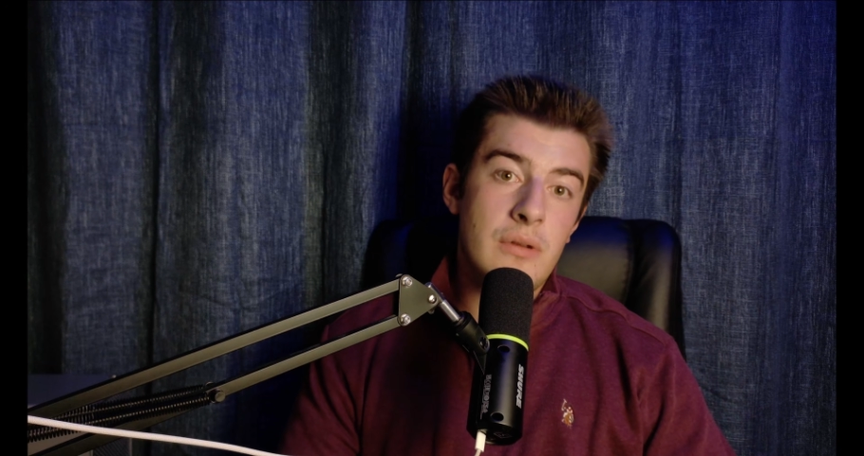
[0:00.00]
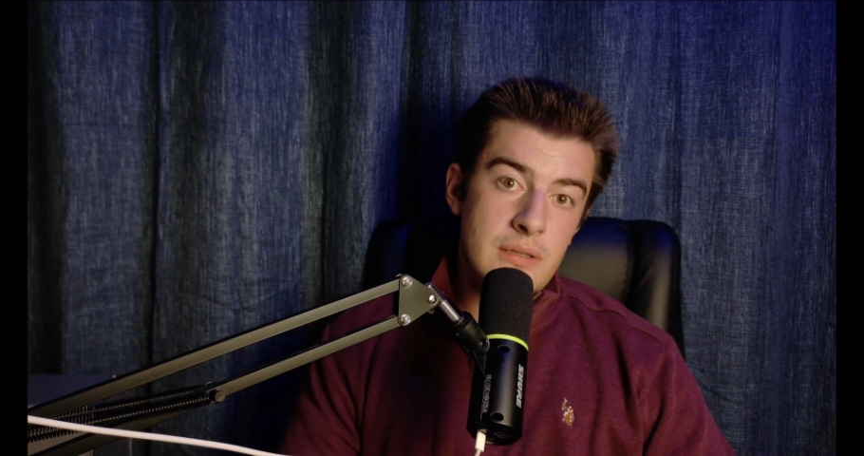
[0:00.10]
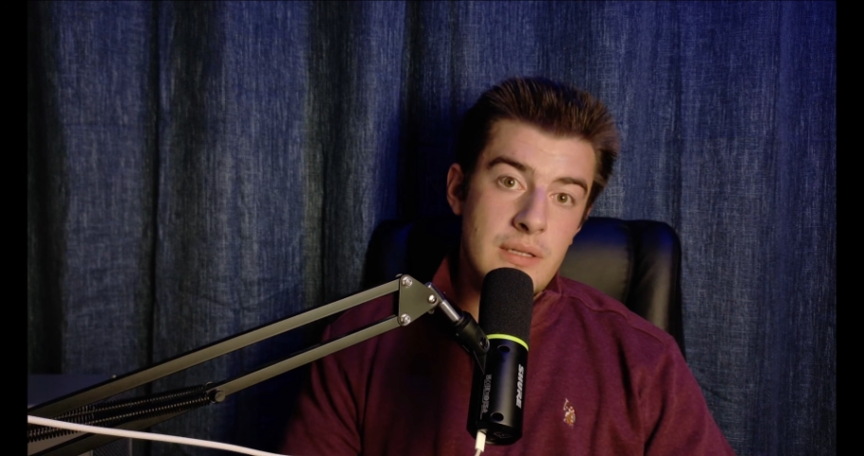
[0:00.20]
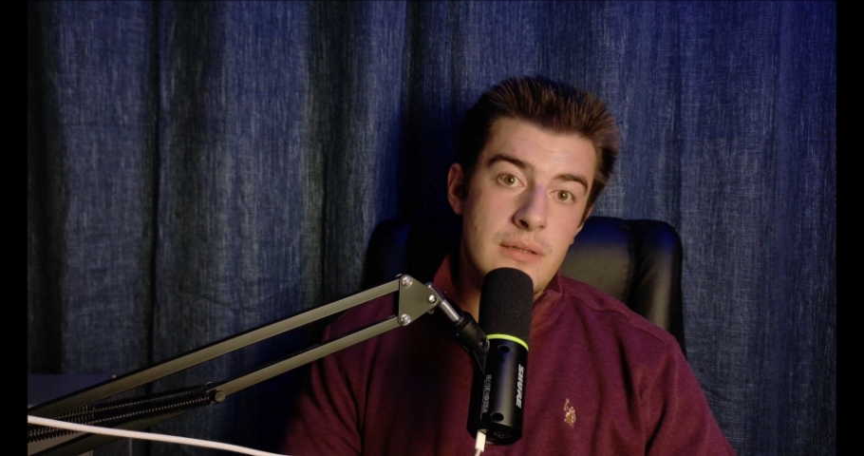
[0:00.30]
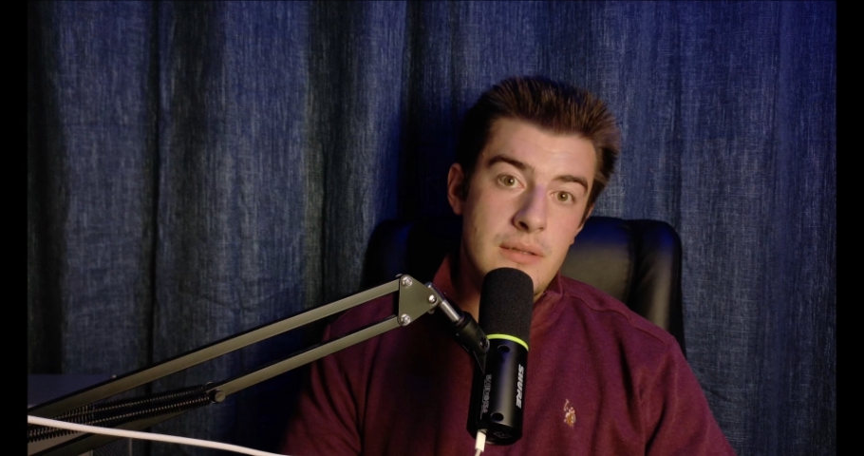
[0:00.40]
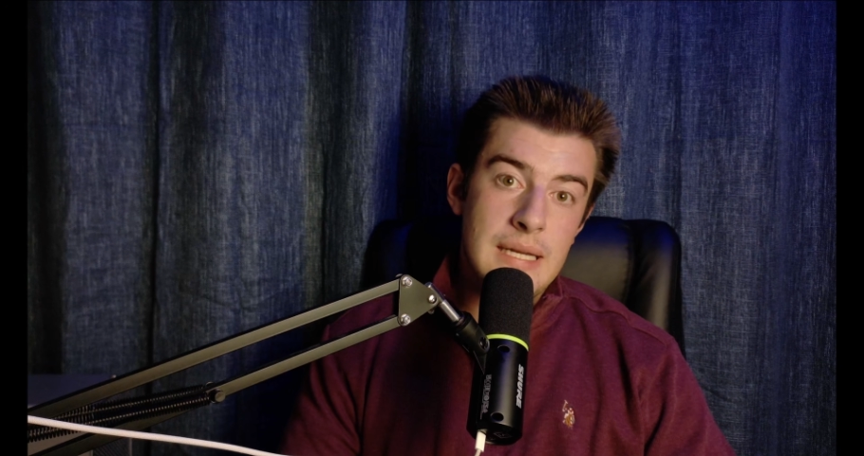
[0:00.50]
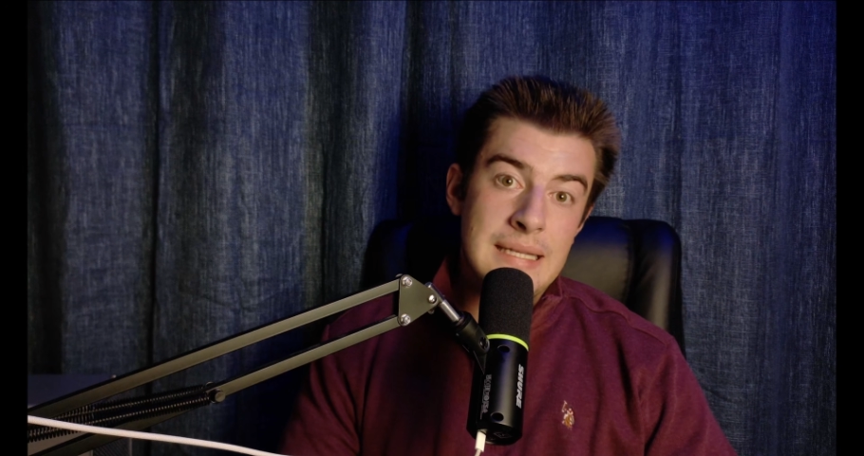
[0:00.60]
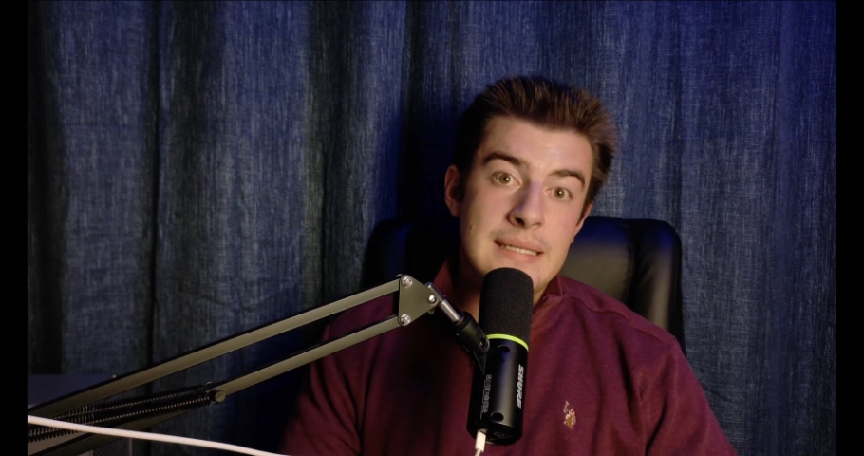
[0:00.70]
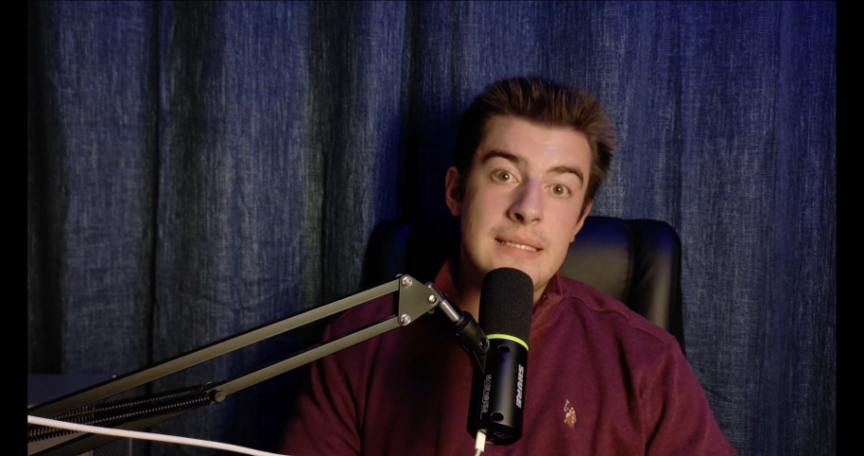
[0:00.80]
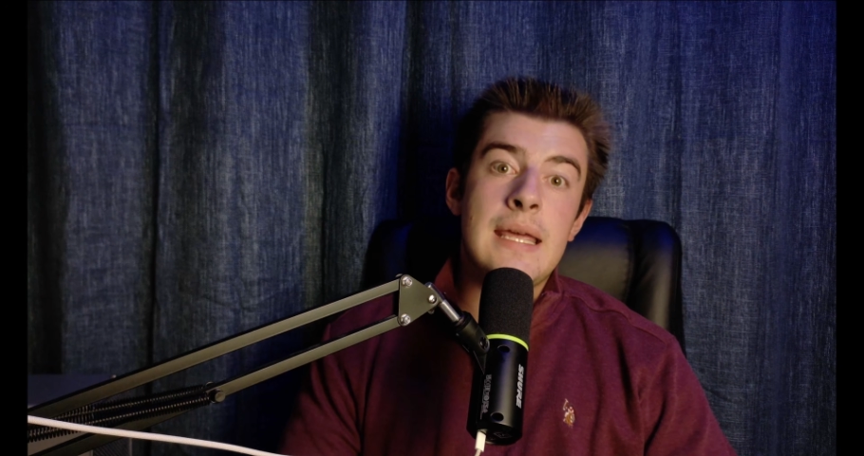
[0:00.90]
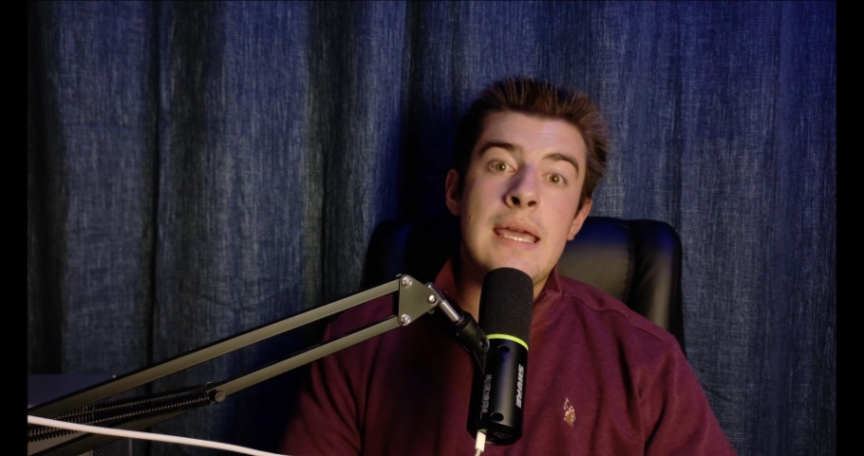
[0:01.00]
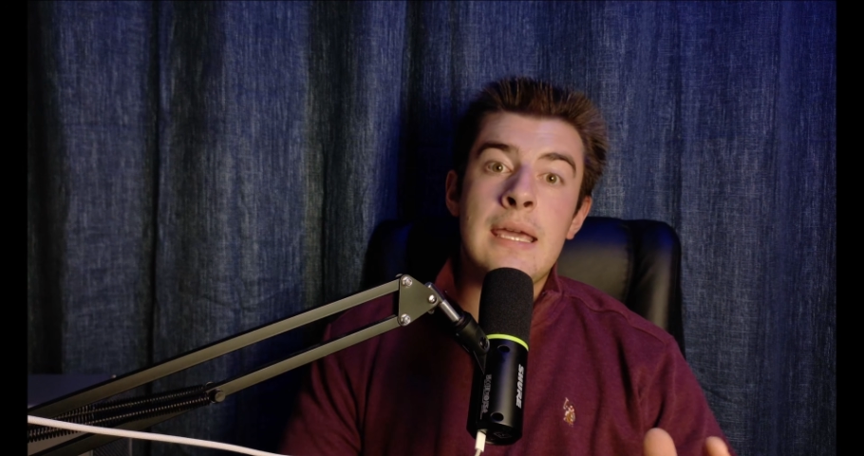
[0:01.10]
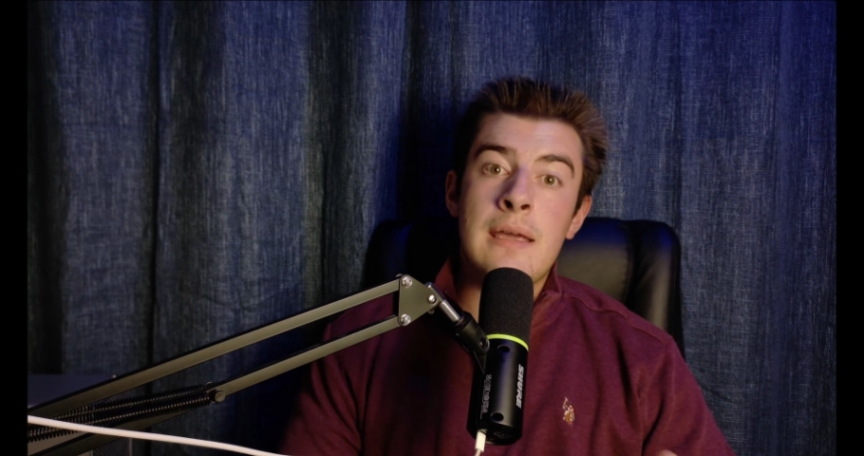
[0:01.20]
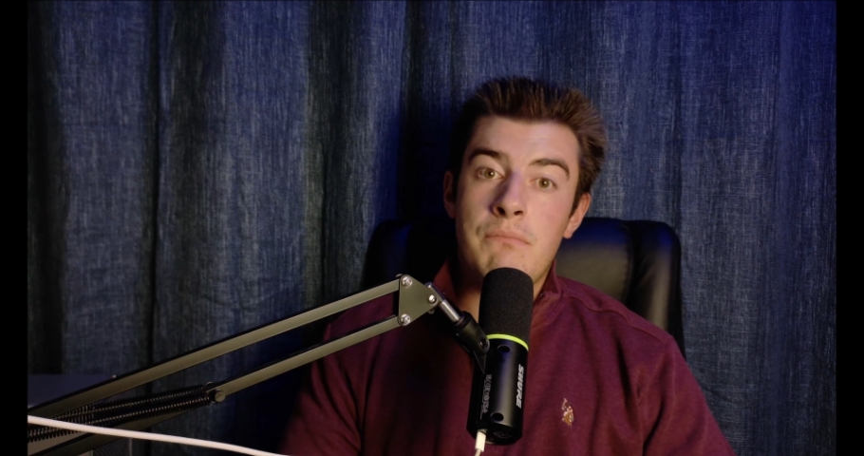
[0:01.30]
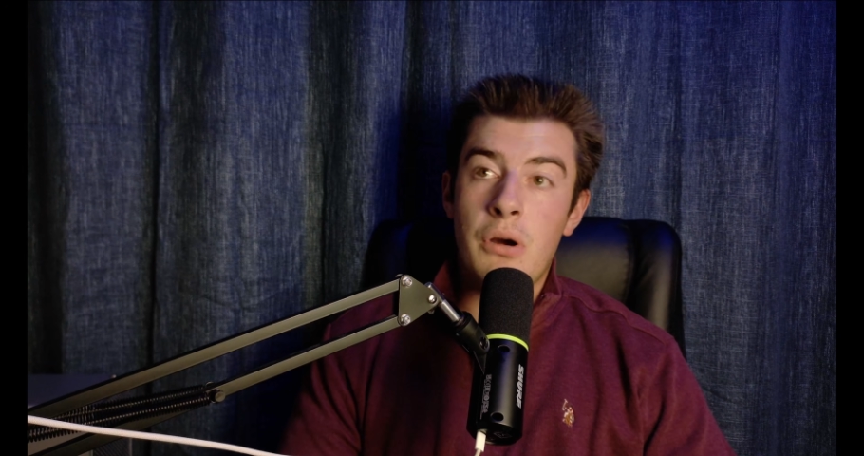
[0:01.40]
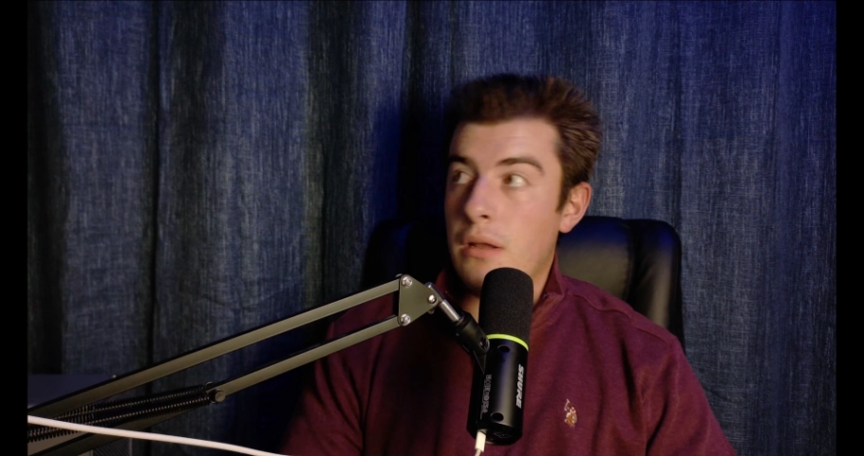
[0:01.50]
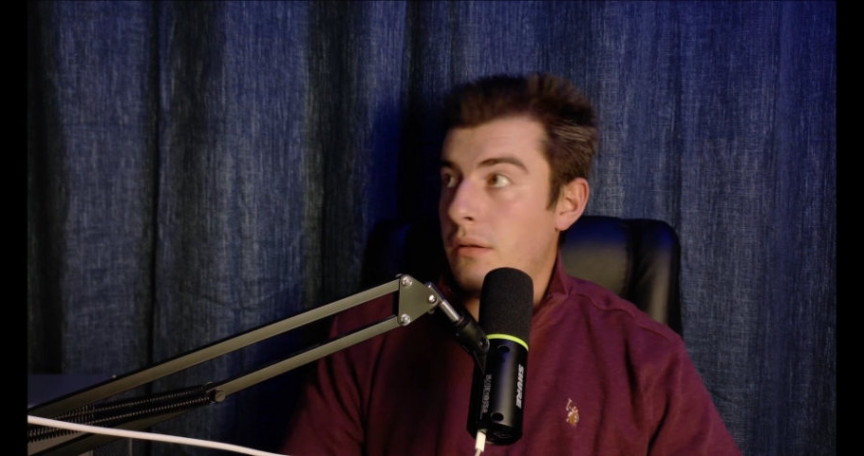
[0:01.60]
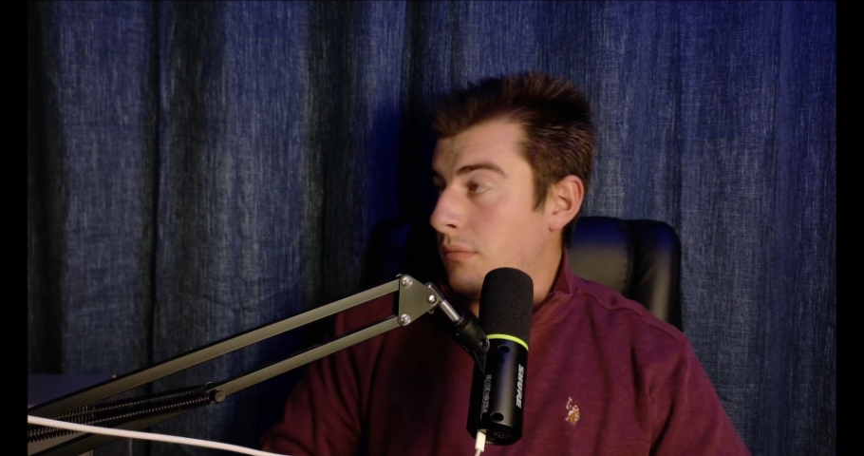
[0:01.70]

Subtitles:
this is. It's staying put.